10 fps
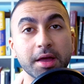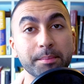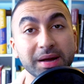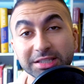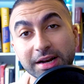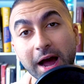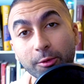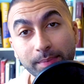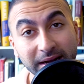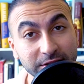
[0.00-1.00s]
Imagine how
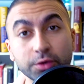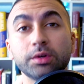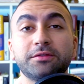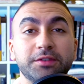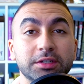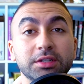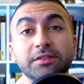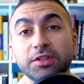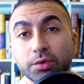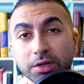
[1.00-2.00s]
bad you would feel
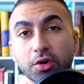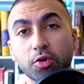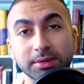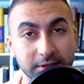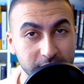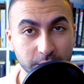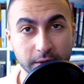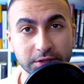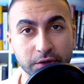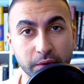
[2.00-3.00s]
if you were in Kobe's
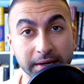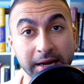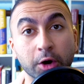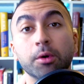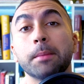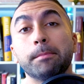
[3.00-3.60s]
situation right now.